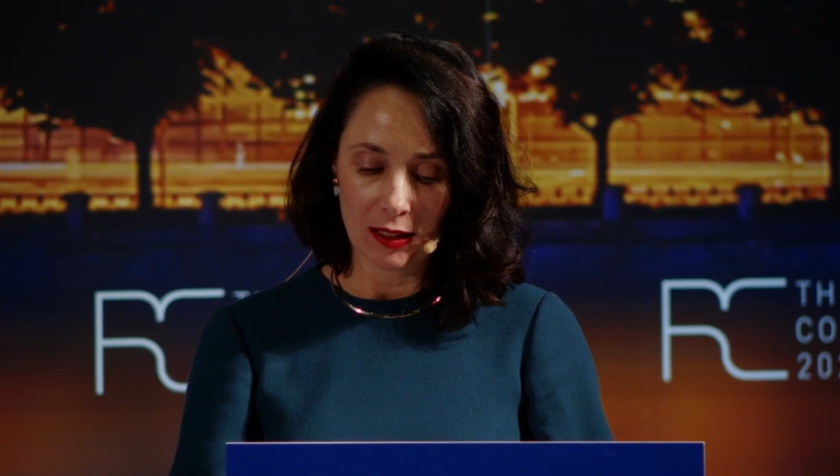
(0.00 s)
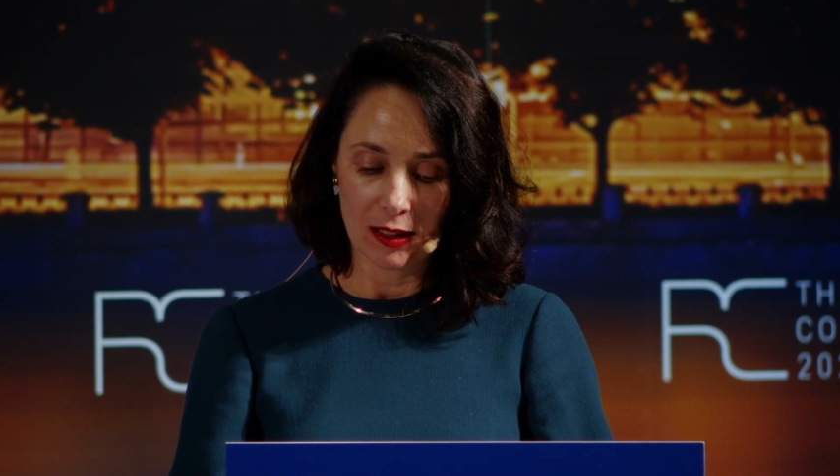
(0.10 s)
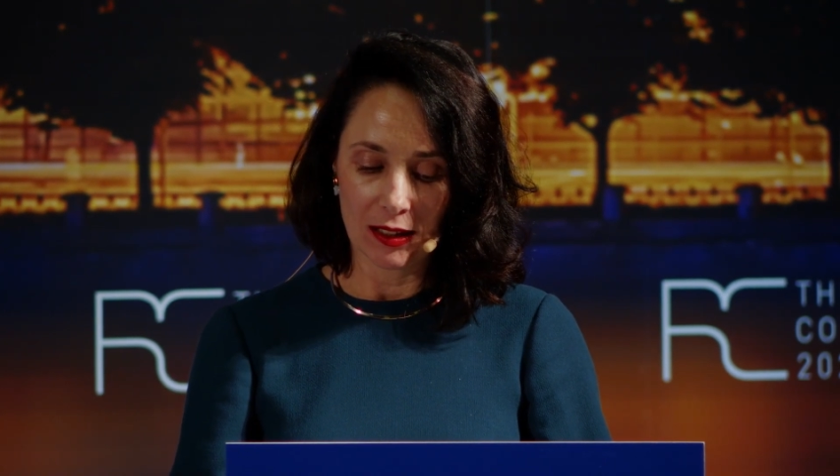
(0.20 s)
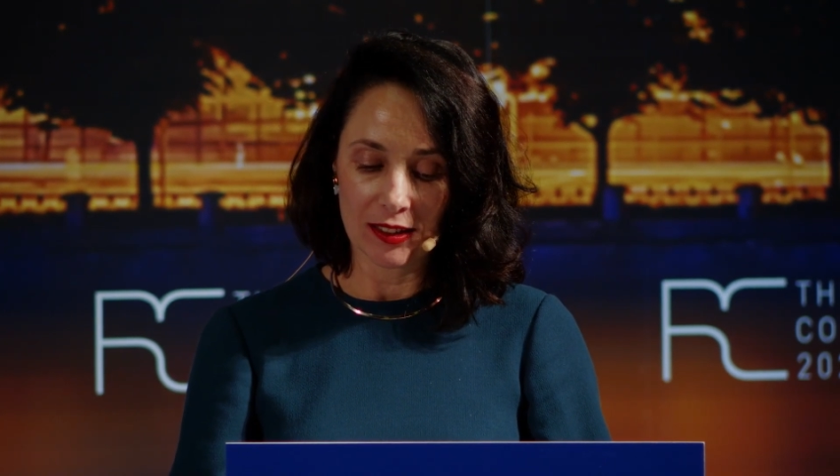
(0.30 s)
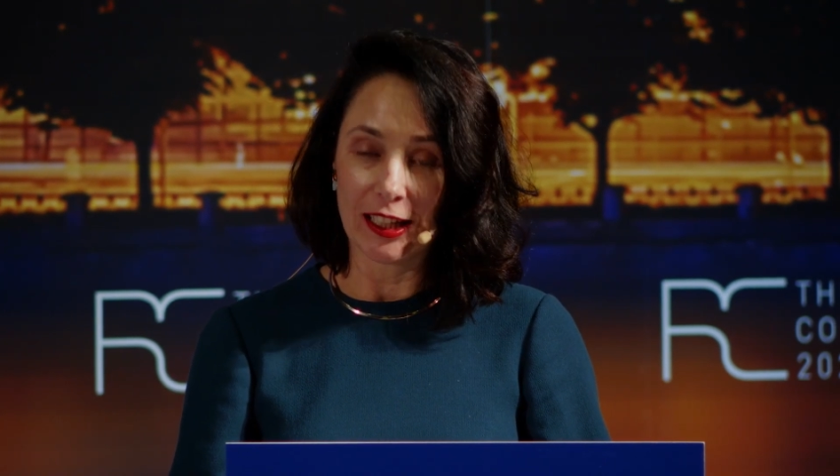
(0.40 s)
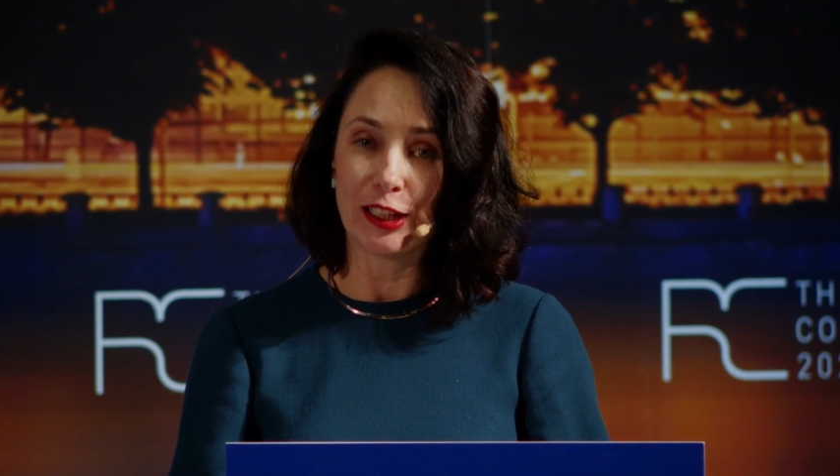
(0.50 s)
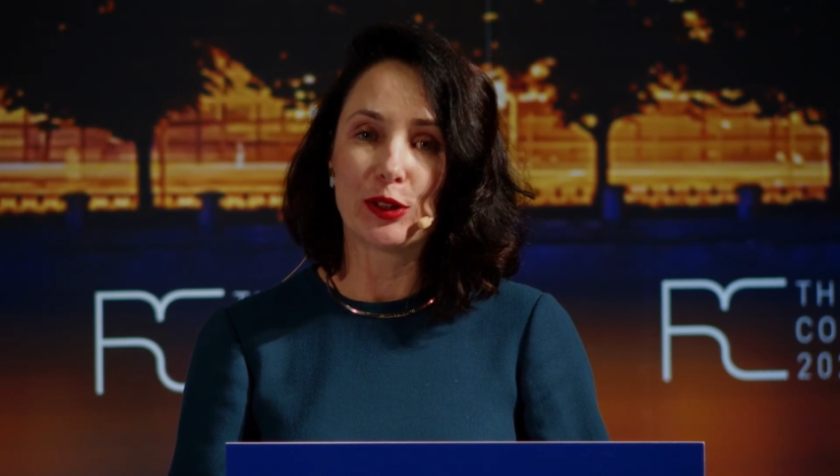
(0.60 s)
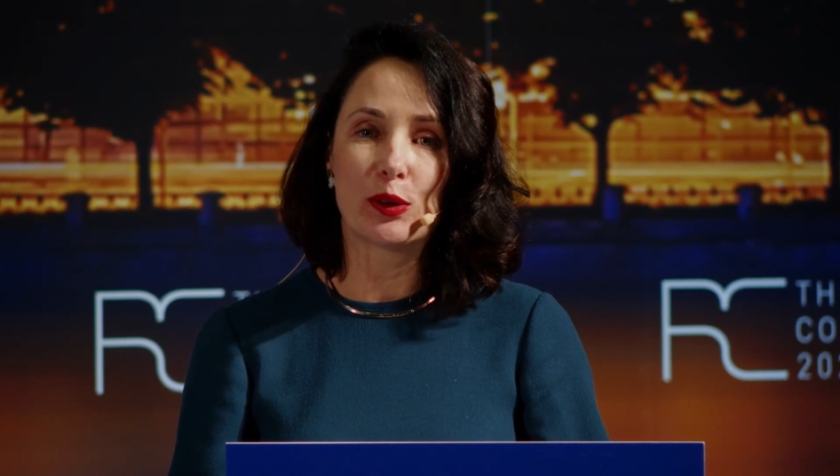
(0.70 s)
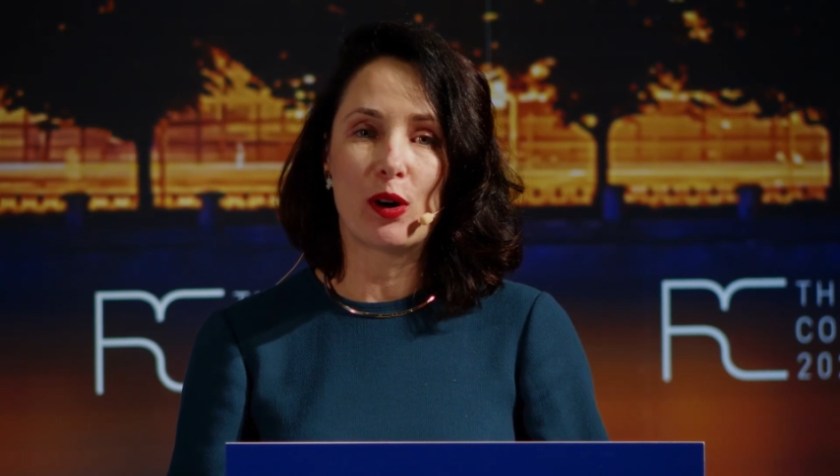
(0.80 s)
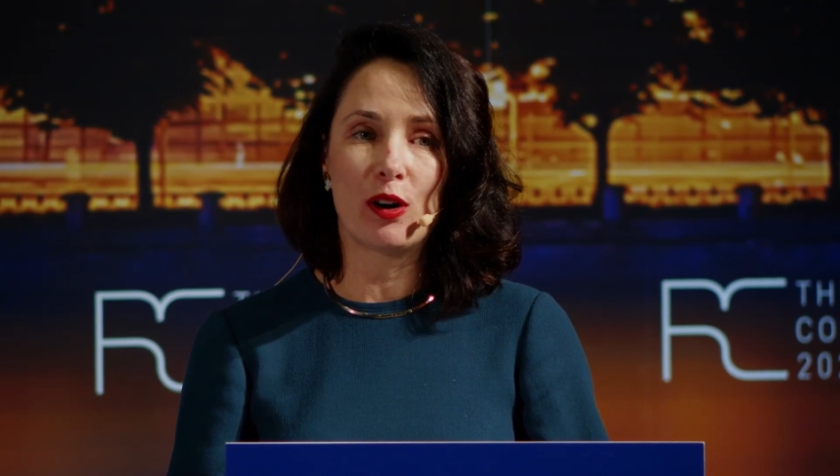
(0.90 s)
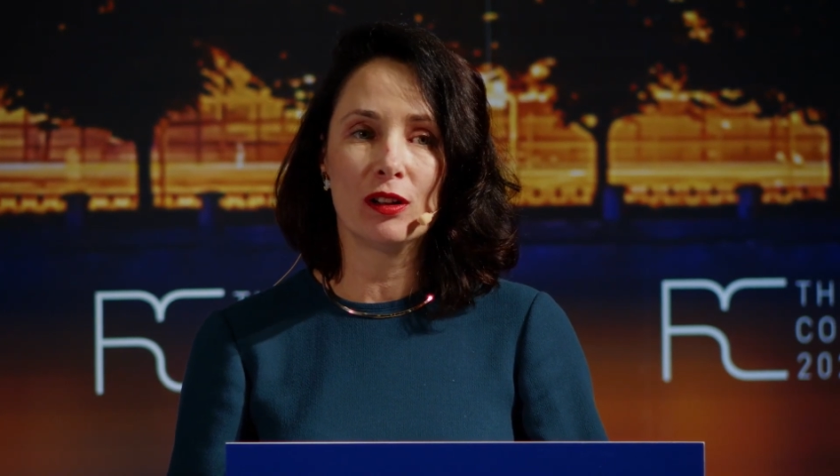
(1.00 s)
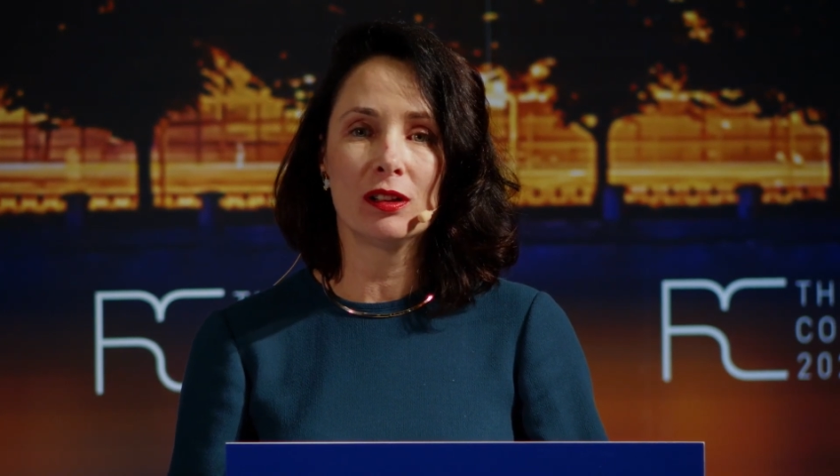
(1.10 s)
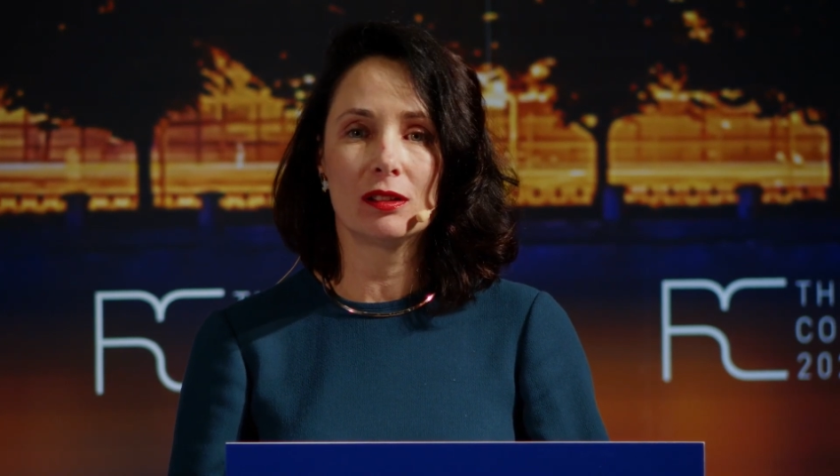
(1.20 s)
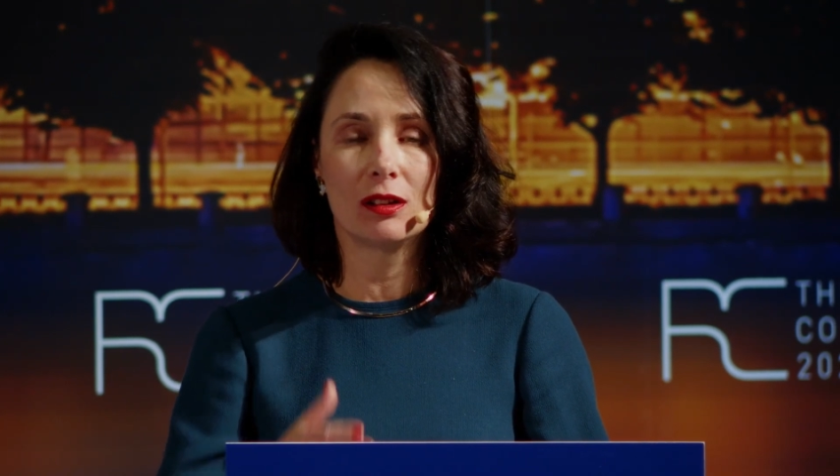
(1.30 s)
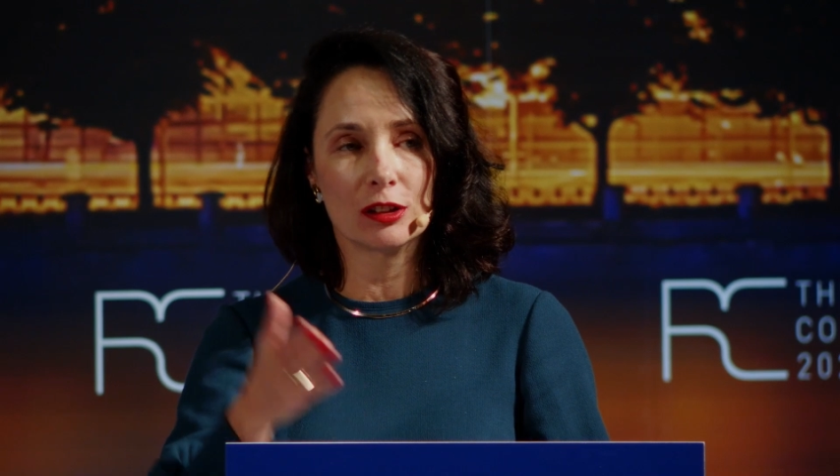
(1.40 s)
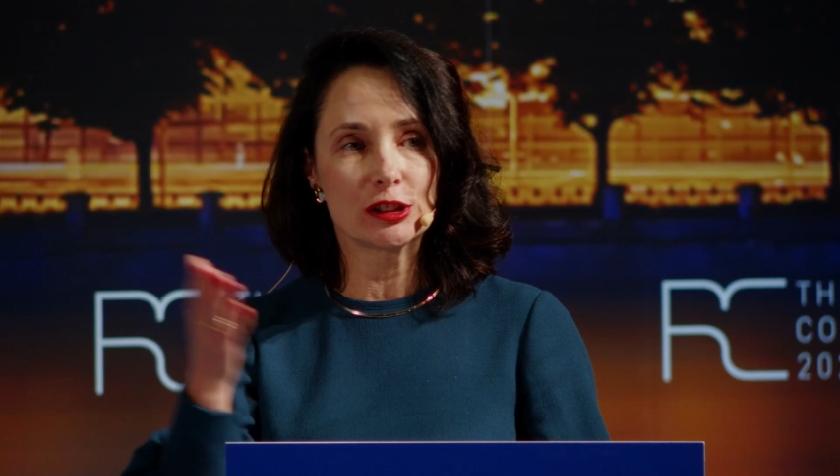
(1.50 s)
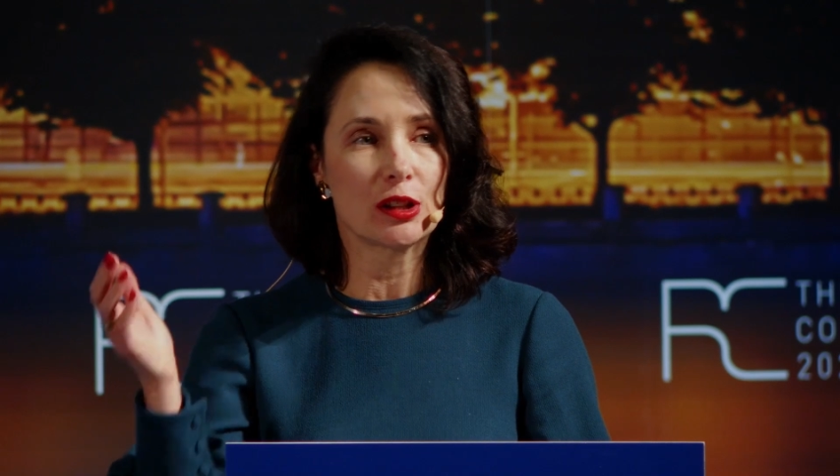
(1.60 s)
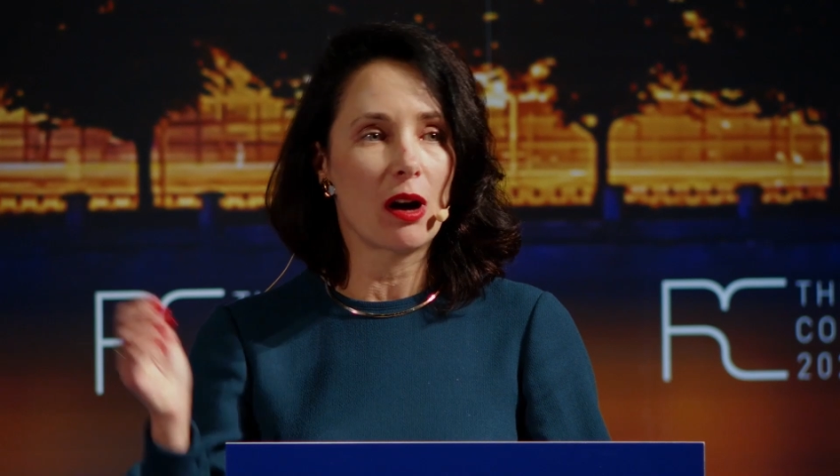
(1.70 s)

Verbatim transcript: Uh, thank you all, also